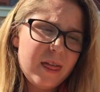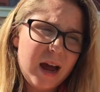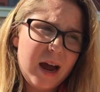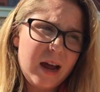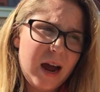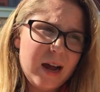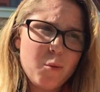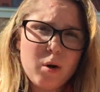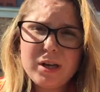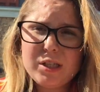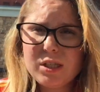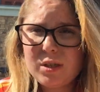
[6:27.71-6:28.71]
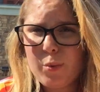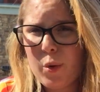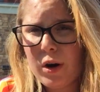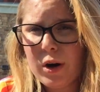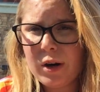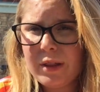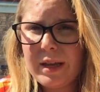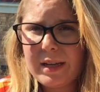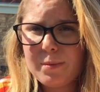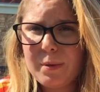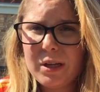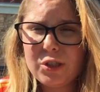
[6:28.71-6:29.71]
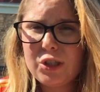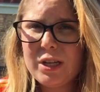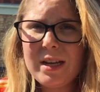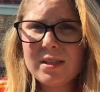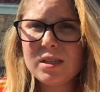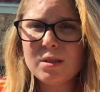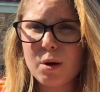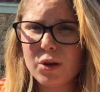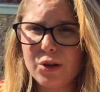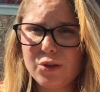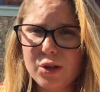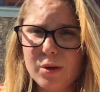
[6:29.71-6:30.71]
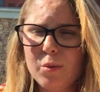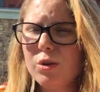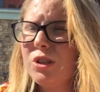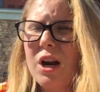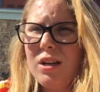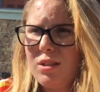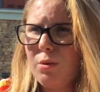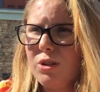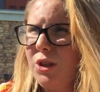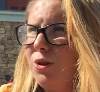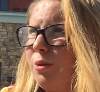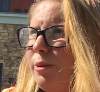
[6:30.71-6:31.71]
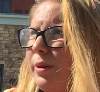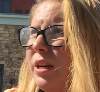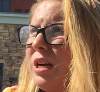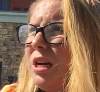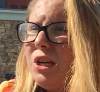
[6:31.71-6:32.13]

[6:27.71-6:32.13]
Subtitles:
That I wanted to support her in this because she is a small YouTuber. Well, she's not a small YouTuber.